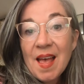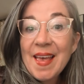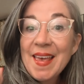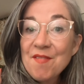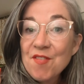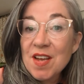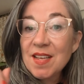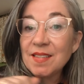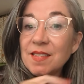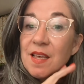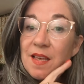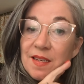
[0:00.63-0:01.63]
Hey
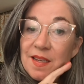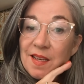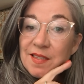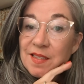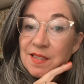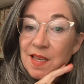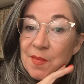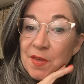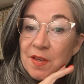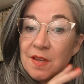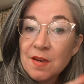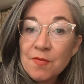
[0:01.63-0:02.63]
friends, Hadassah
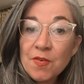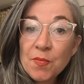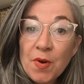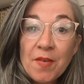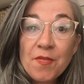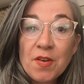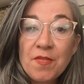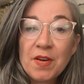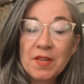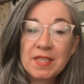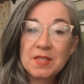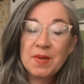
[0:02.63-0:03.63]
Damien here from Ride Free
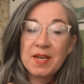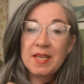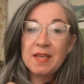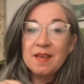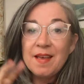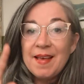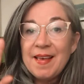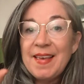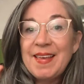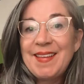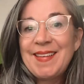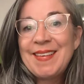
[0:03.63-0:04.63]
Fearless Money.
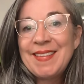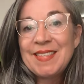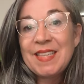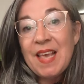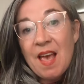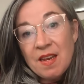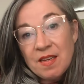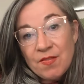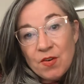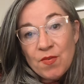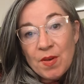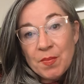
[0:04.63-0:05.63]
It is the end of
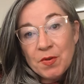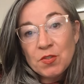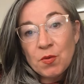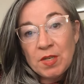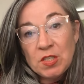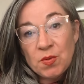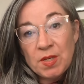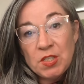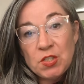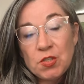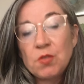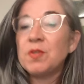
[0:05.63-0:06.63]
November
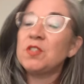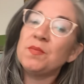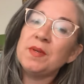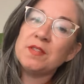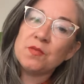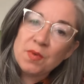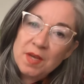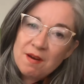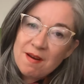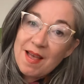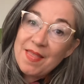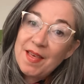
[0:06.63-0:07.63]
2022, which means we
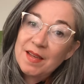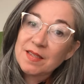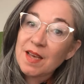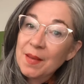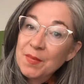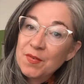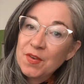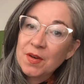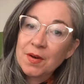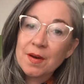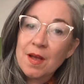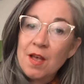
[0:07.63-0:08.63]
are at that time of
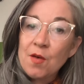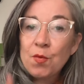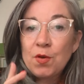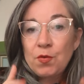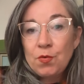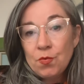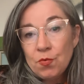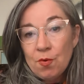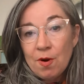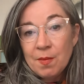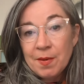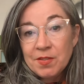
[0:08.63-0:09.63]
year when you
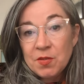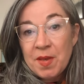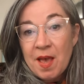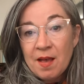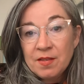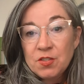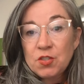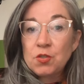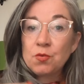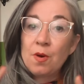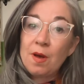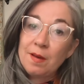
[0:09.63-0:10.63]
are about to be asked
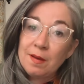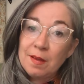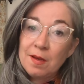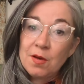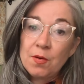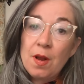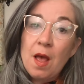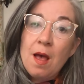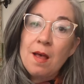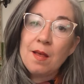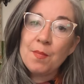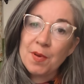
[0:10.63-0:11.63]
to unload
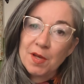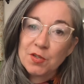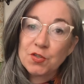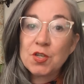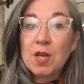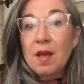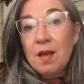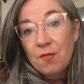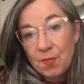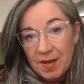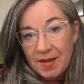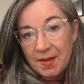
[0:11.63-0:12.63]
a bunch of
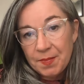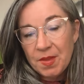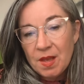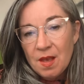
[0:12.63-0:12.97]
money.